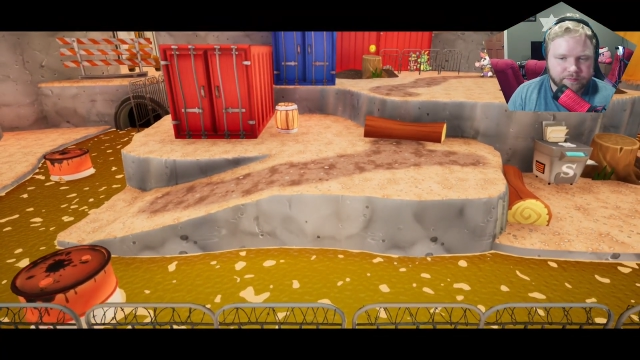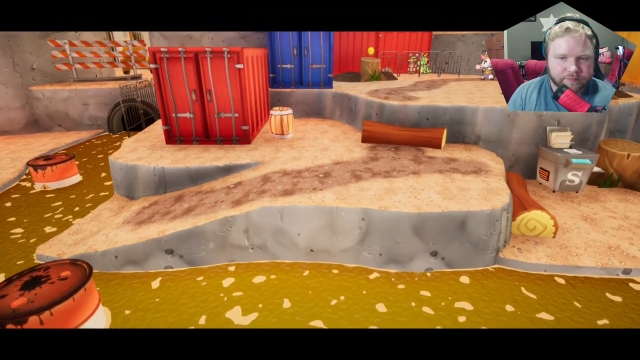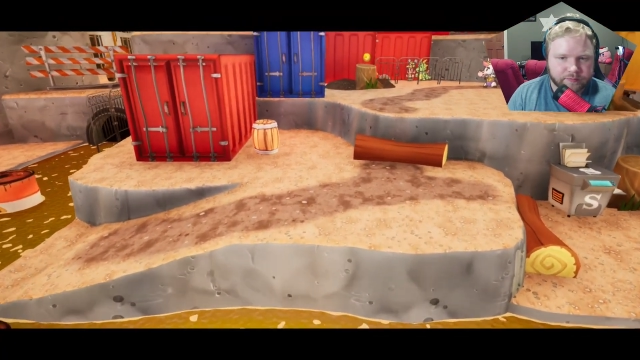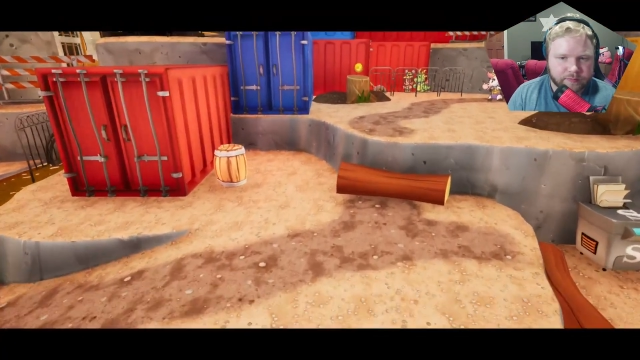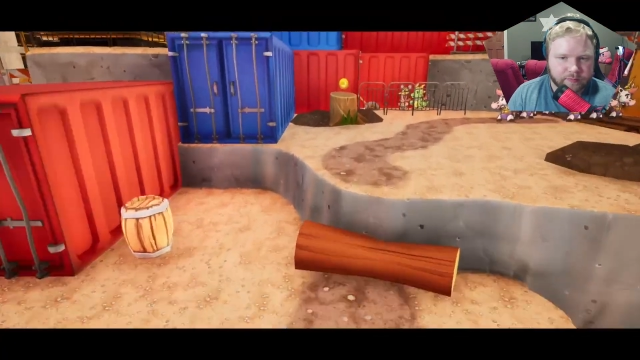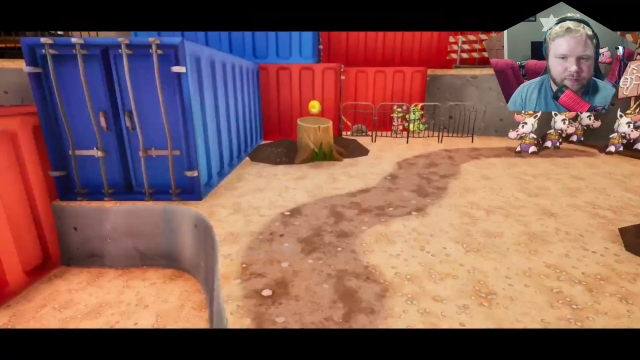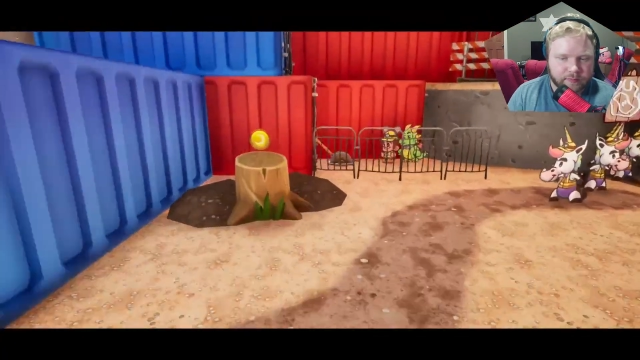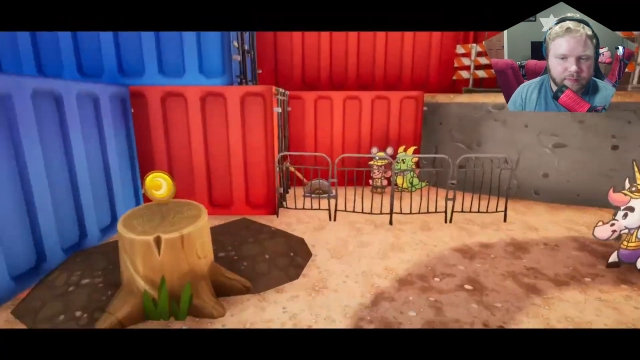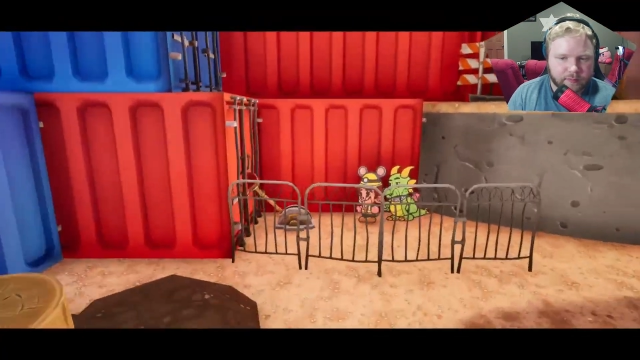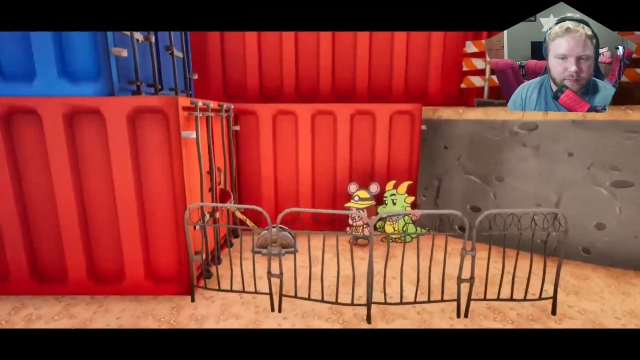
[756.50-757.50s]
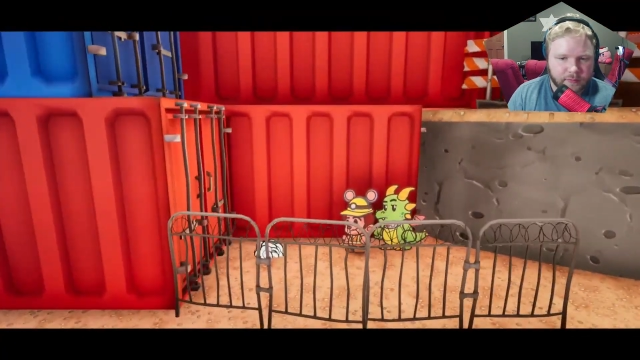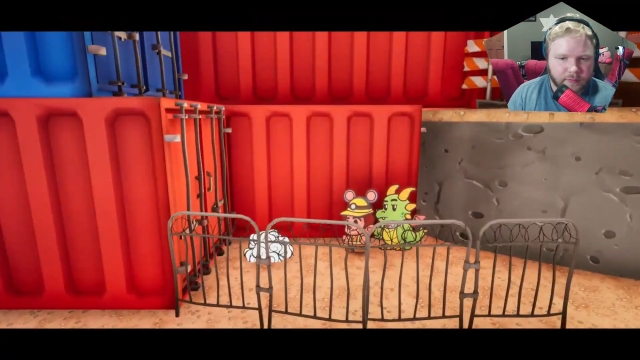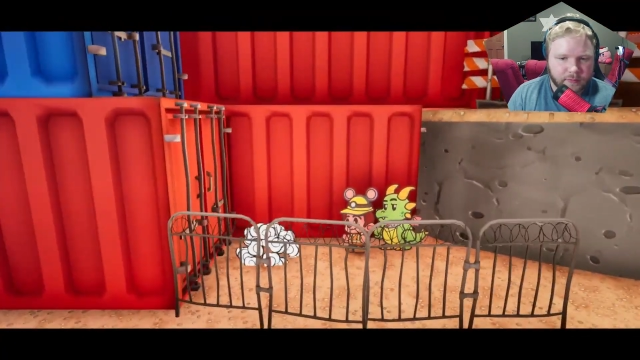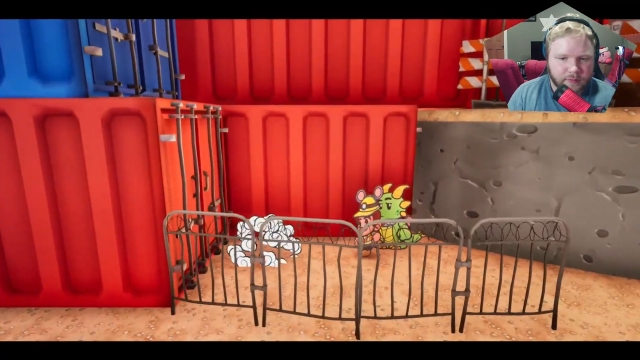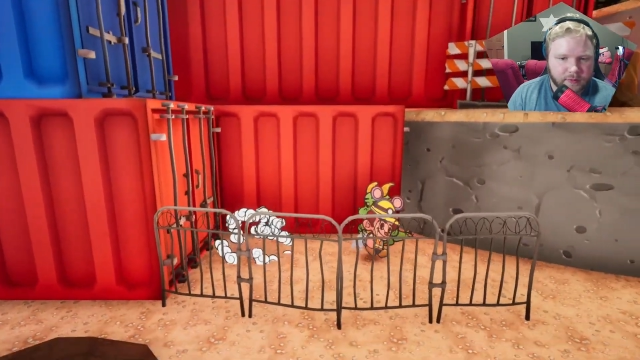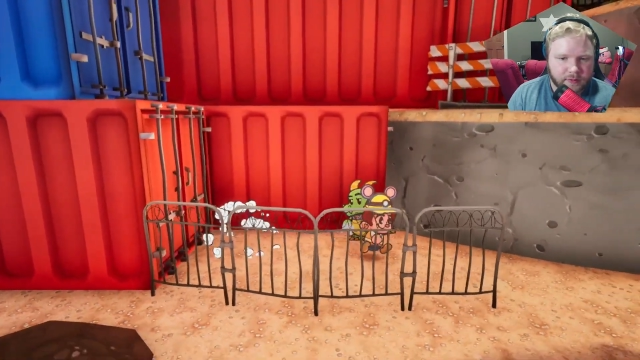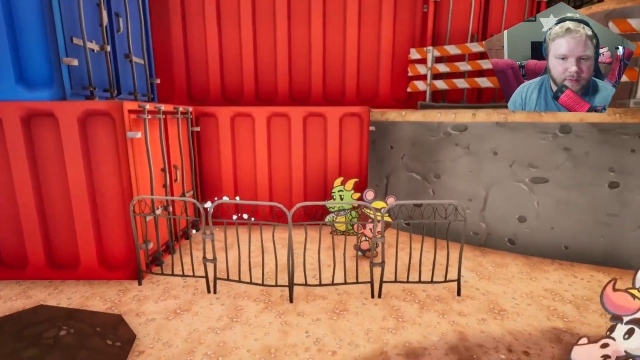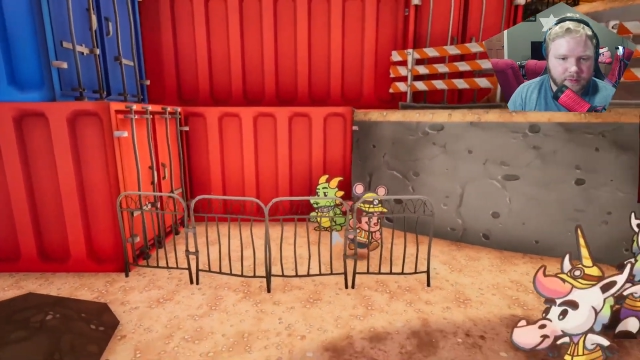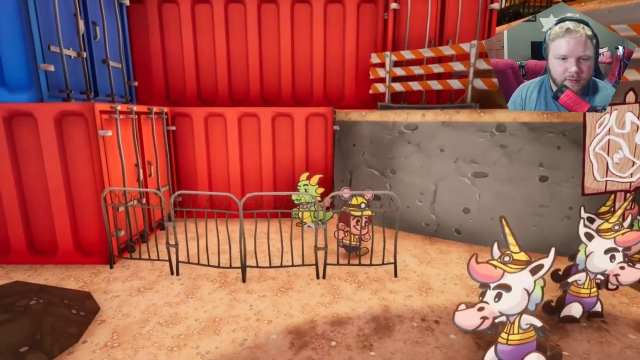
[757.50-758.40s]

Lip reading: Nobody speaks.